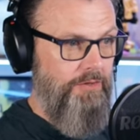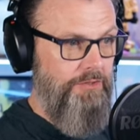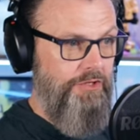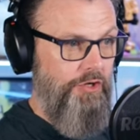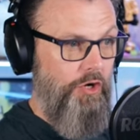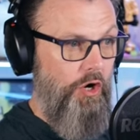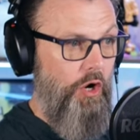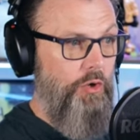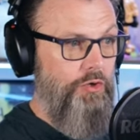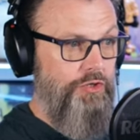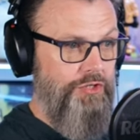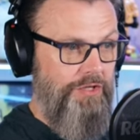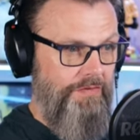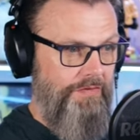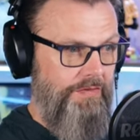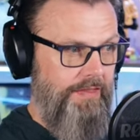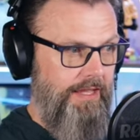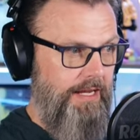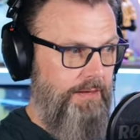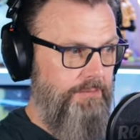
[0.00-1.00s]
The colors are
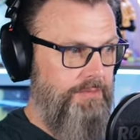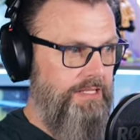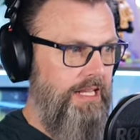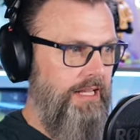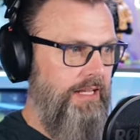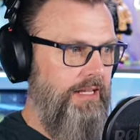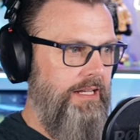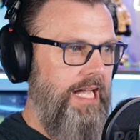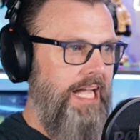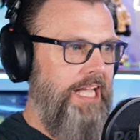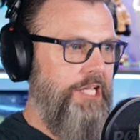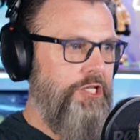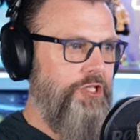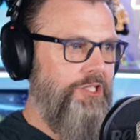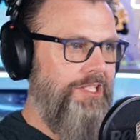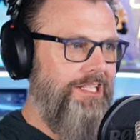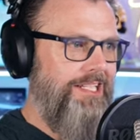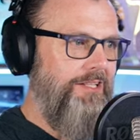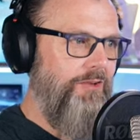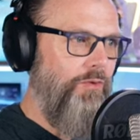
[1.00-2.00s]
ocean-themed,
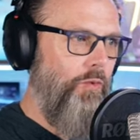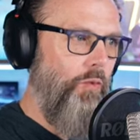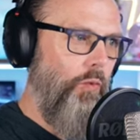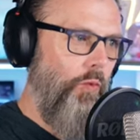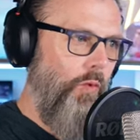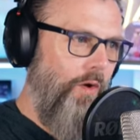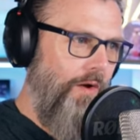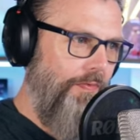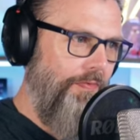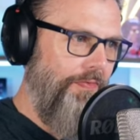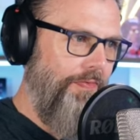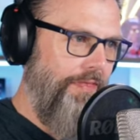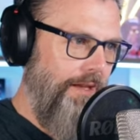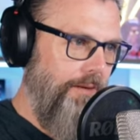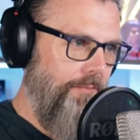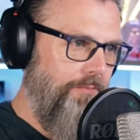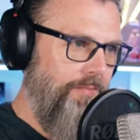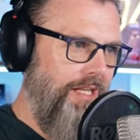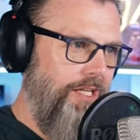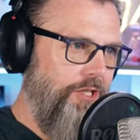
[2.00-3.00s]
and she didn't
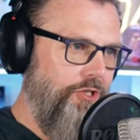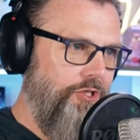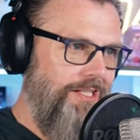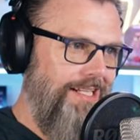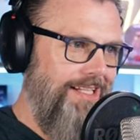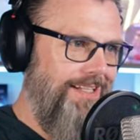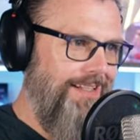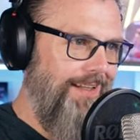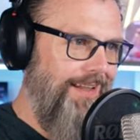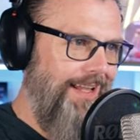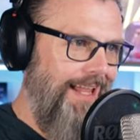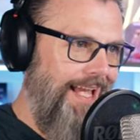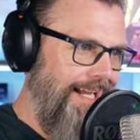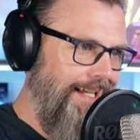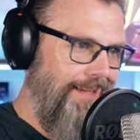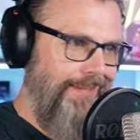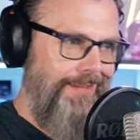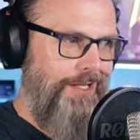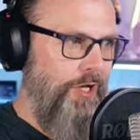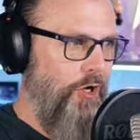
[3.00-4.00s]
want them because she didn't
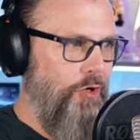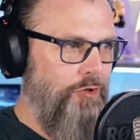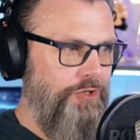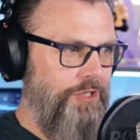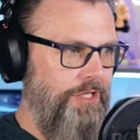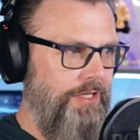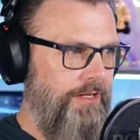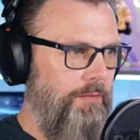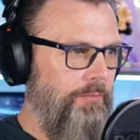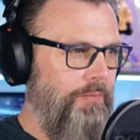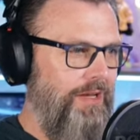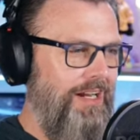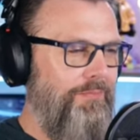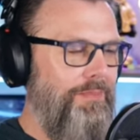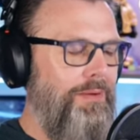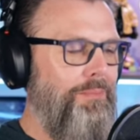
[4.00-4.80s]
like the ocean,